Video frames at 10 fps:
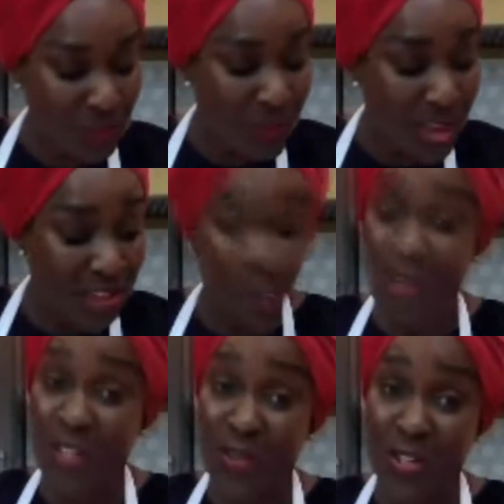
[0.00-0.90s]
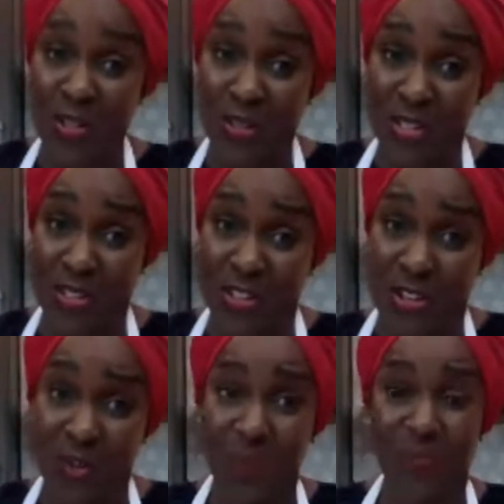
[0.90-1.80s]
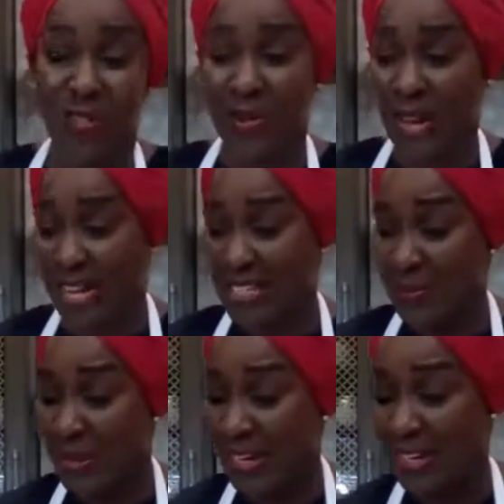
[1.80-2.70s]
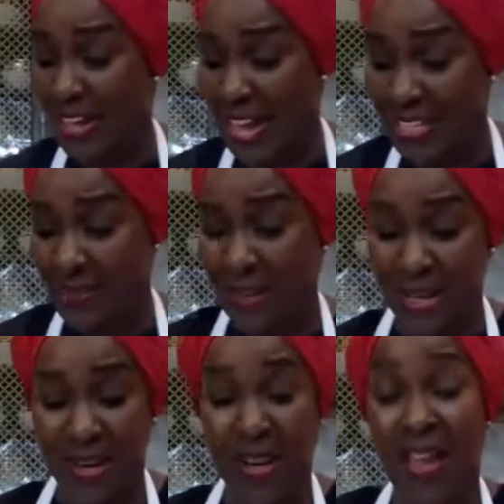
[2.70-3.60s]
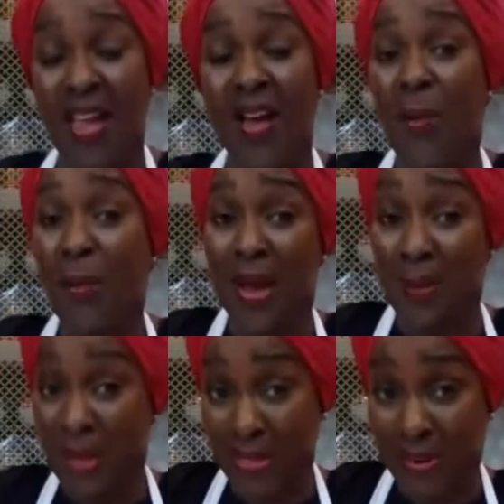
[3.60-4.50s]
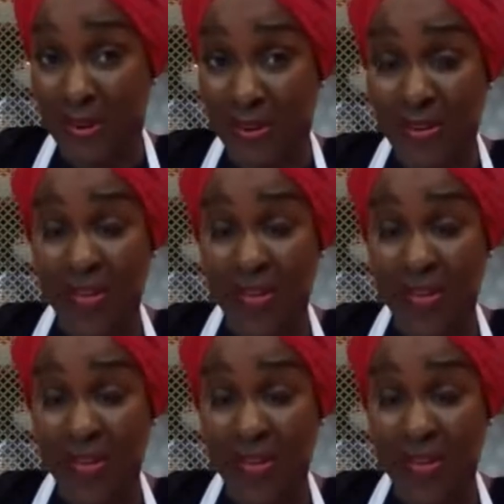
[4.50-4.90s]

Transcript: passed away 22 years ago. So Auntie Monica has been my mother.